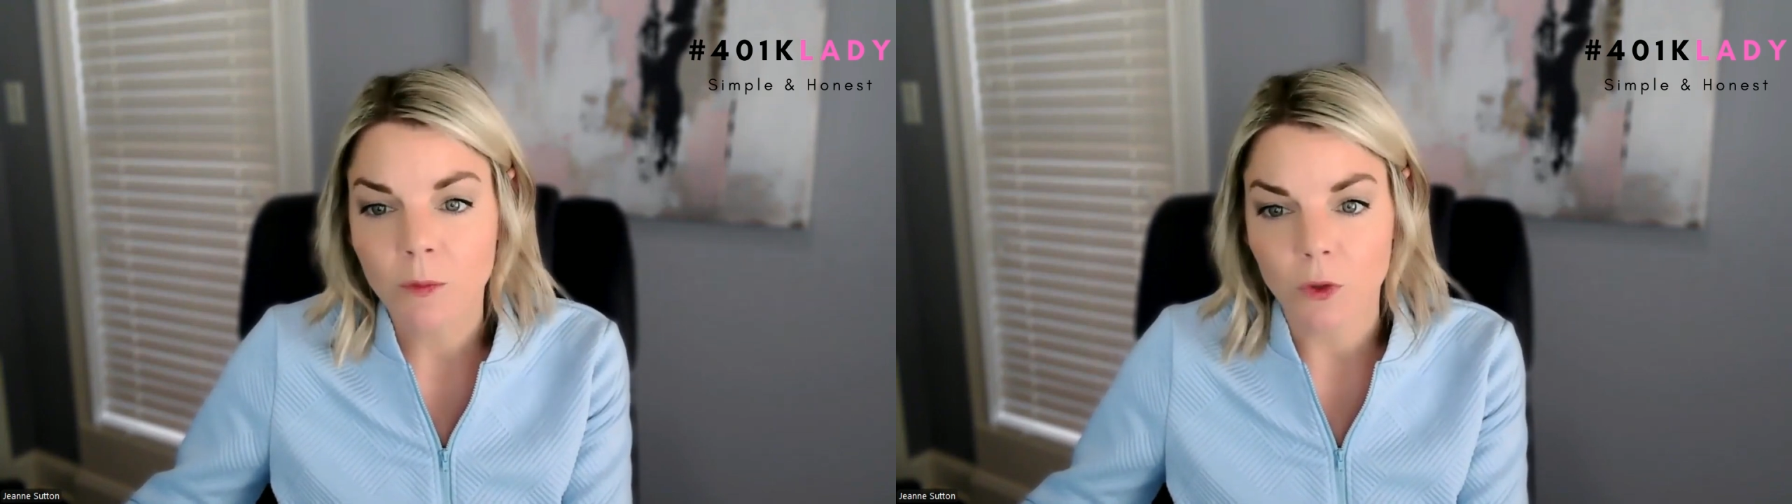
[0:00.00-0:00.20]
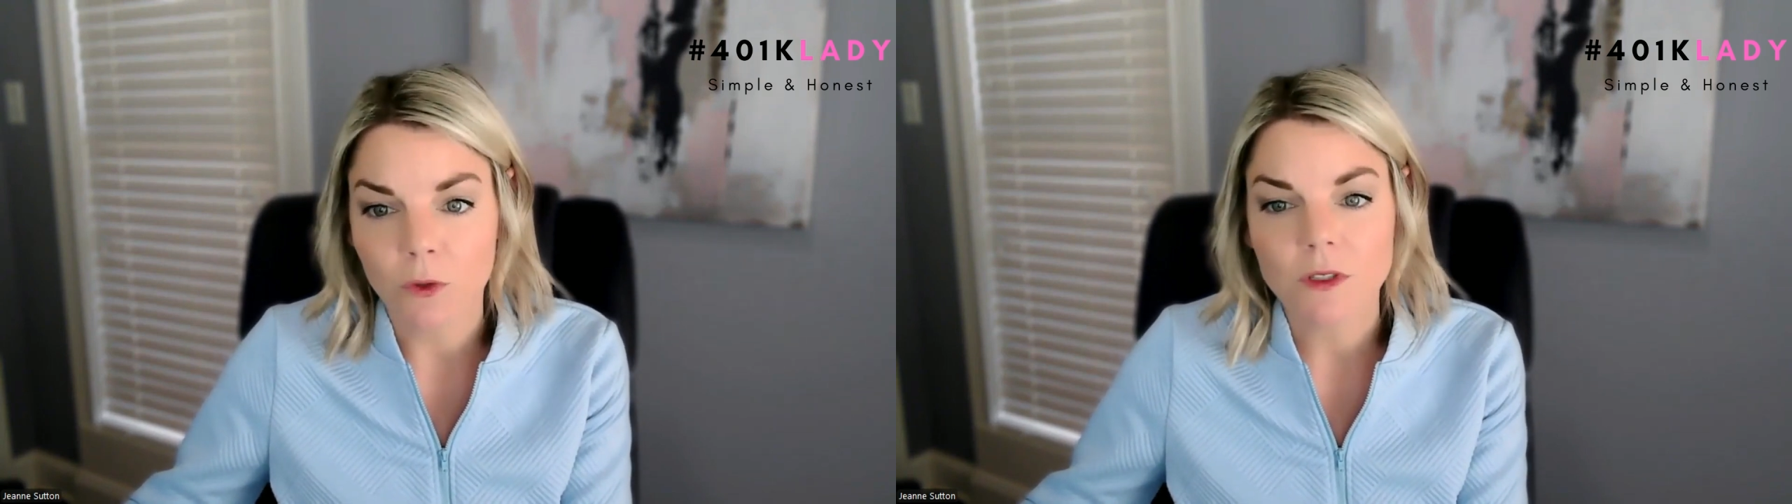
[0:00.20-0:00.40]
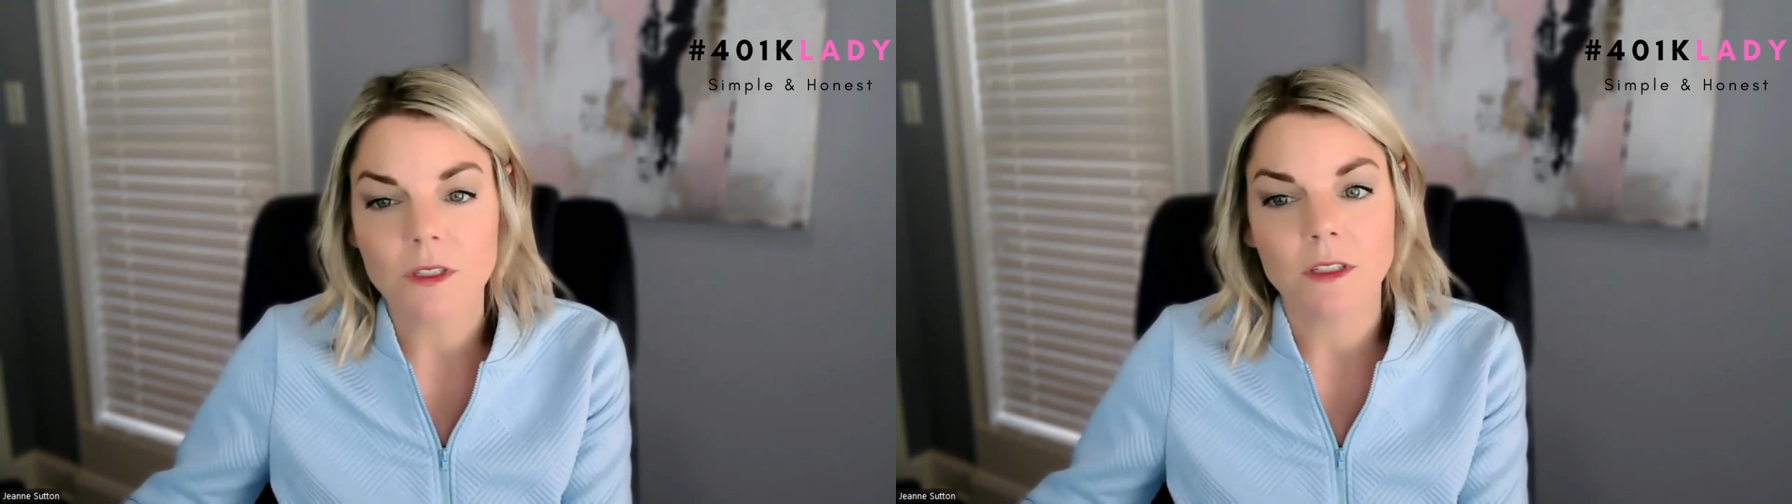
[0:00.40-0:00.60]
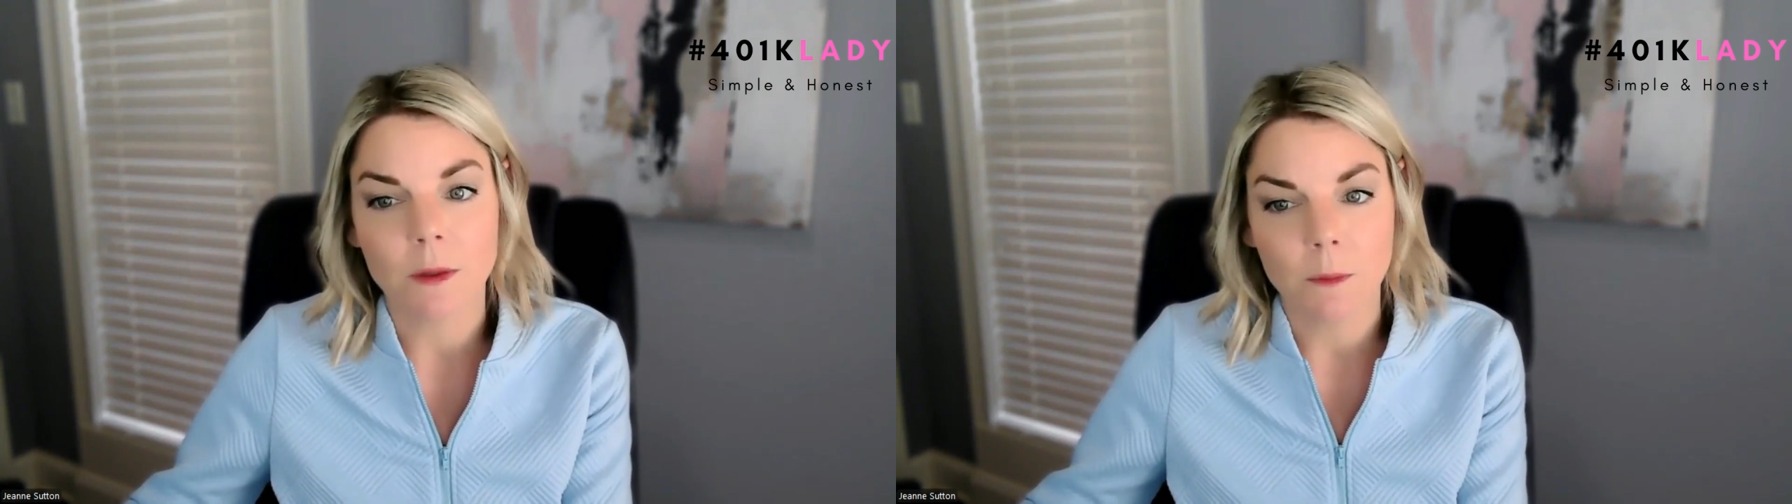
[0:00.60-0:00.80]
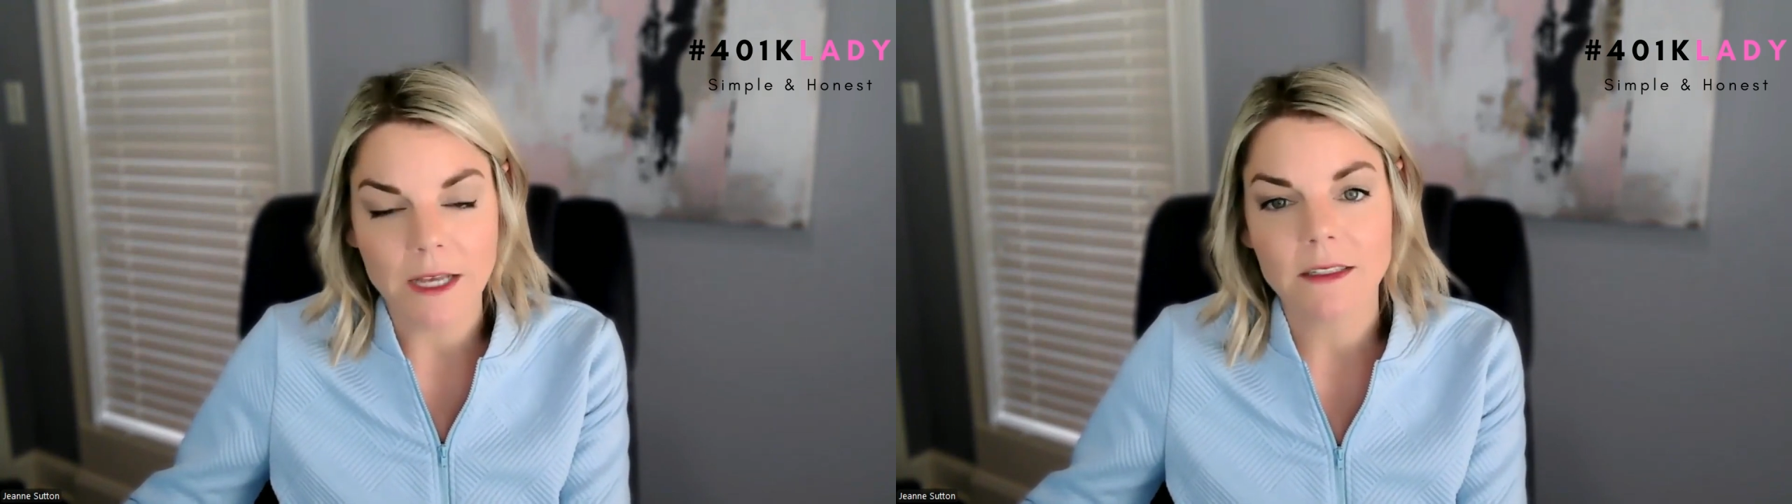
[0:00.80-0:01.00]
boost
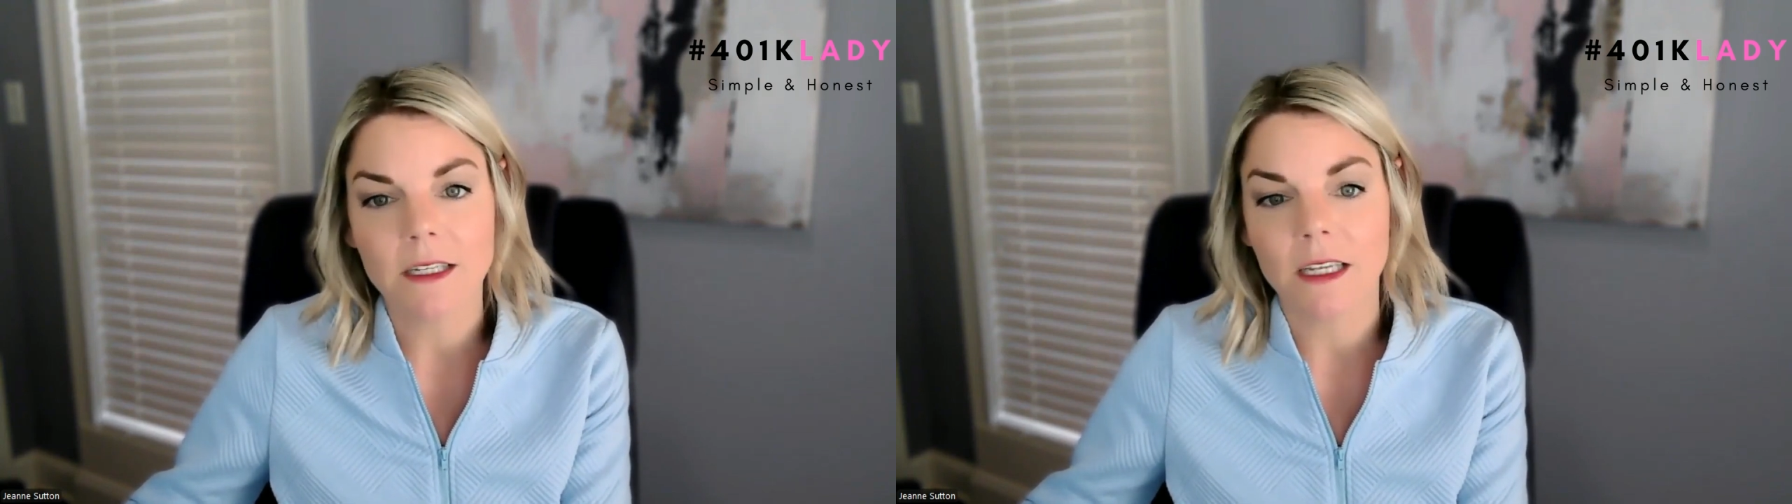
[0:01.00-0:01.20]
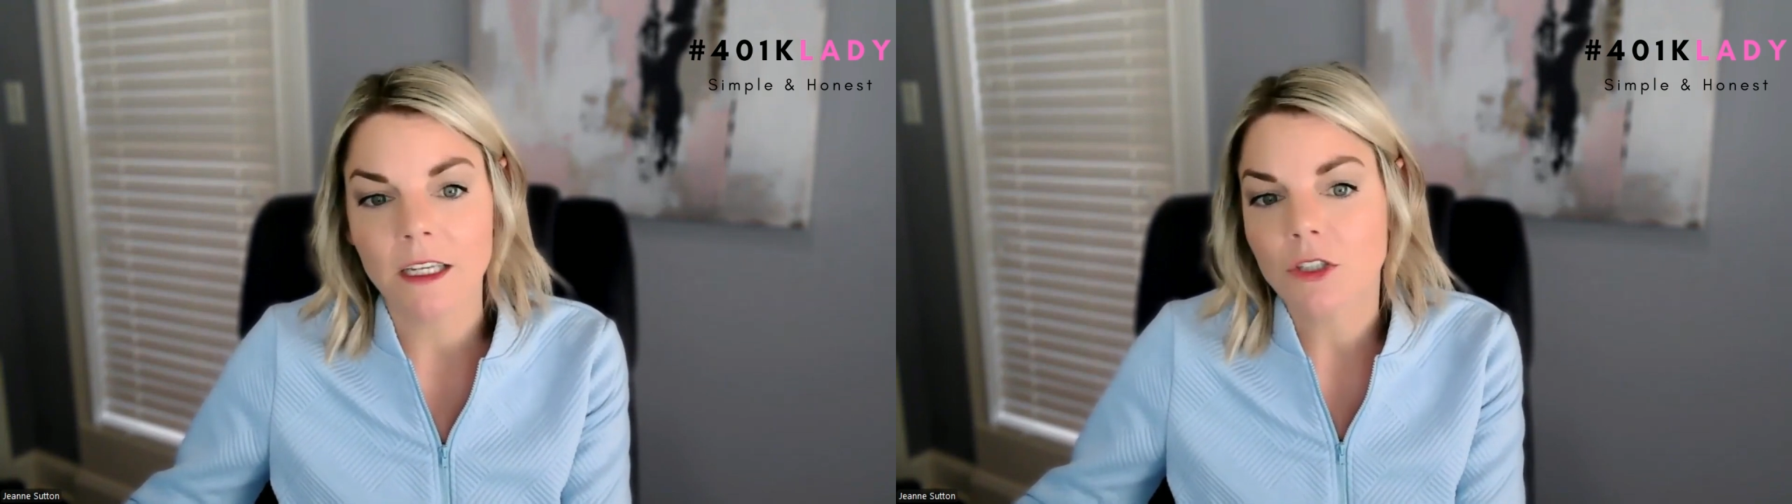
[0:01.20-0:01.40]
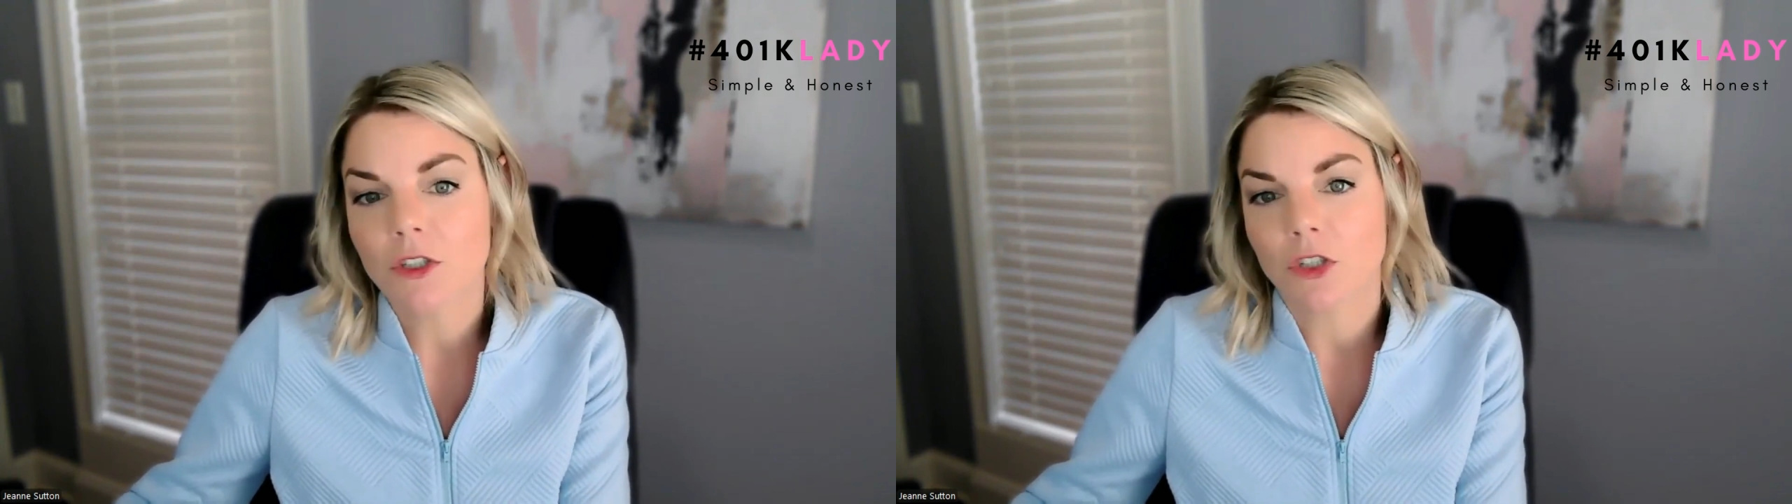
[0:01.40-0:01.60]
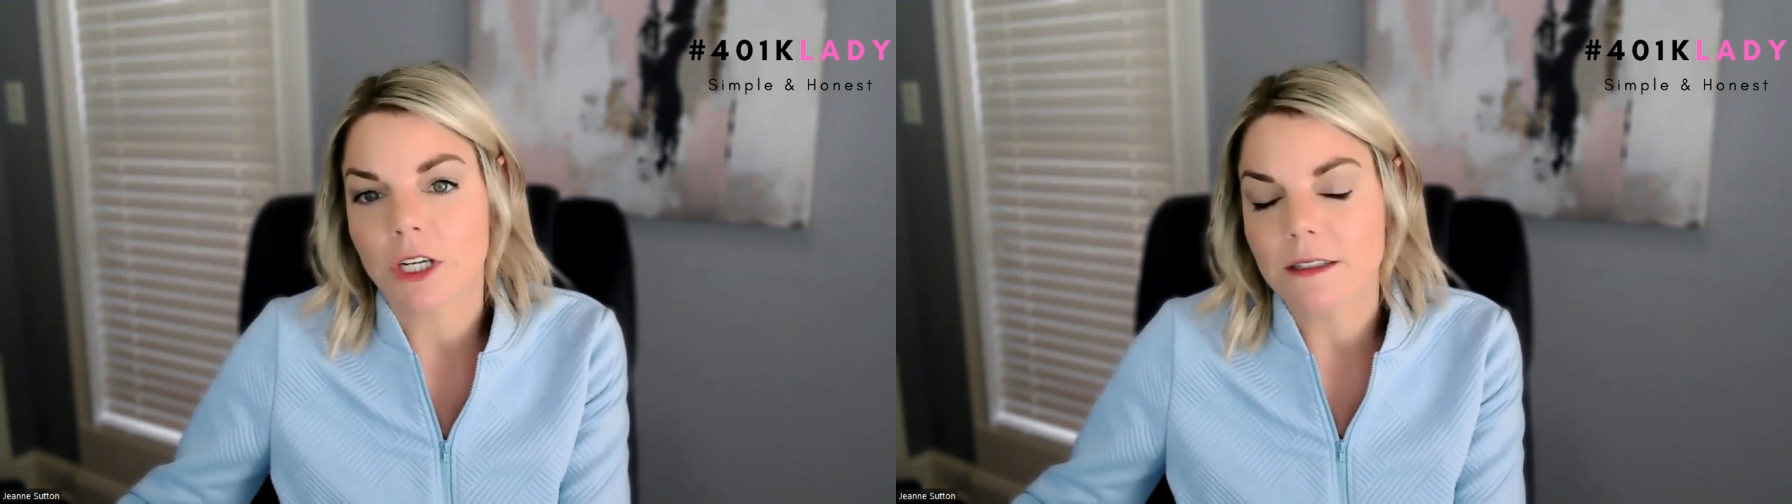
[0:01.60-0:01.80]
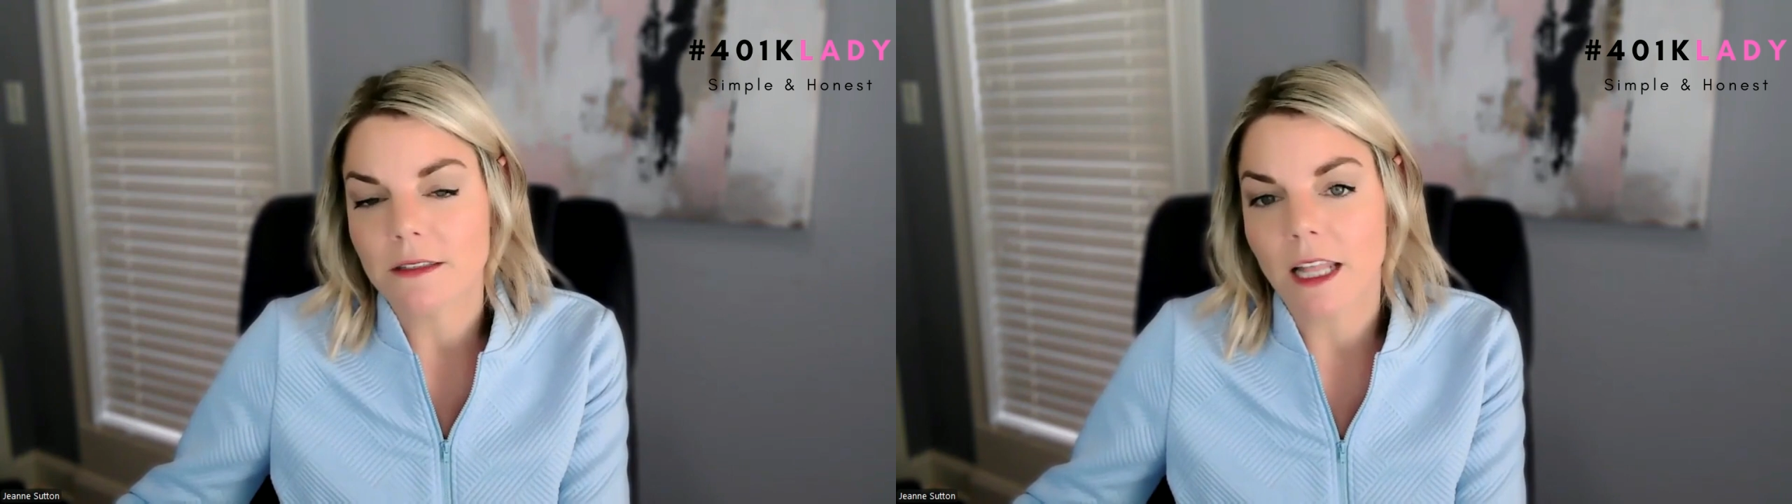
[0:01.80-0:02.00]
domestic industries